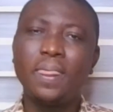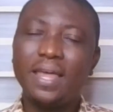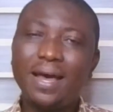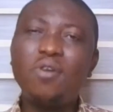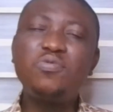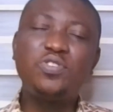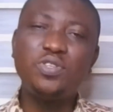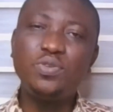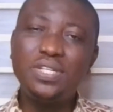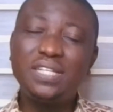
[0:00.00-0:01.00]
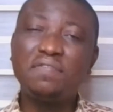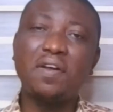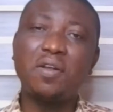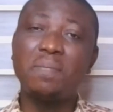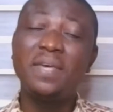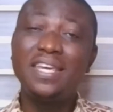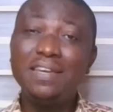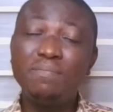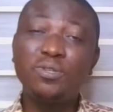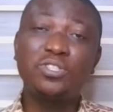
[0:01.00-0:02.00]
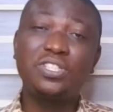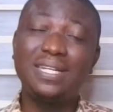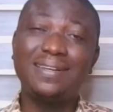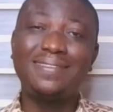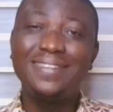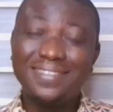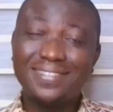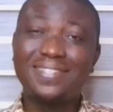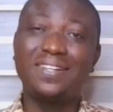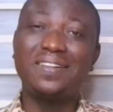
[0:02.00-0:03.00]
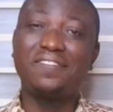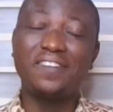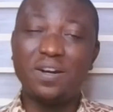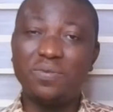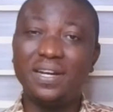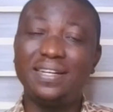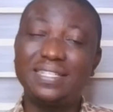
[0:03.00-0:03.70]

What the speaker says: How do you develop emotional self-awareness?